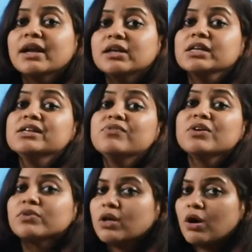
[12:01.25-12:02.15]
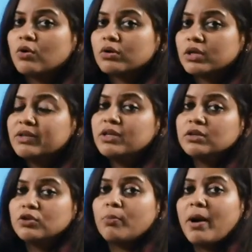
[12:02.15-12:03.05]
that
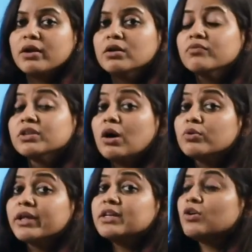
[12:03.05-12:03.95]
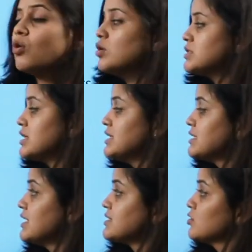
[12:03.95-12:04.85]
leaving your partner without any cause is
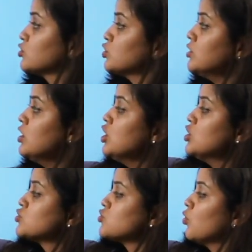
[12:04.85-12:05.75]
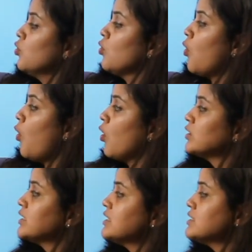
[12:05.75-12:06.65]
desertion. So
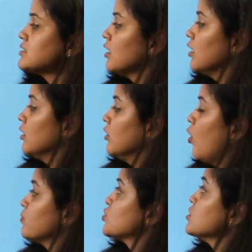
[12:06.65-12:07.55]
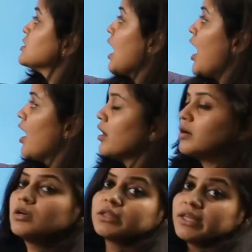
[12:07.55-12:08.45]
all these options
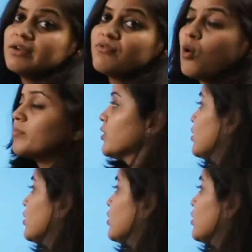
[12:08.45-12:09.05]
they form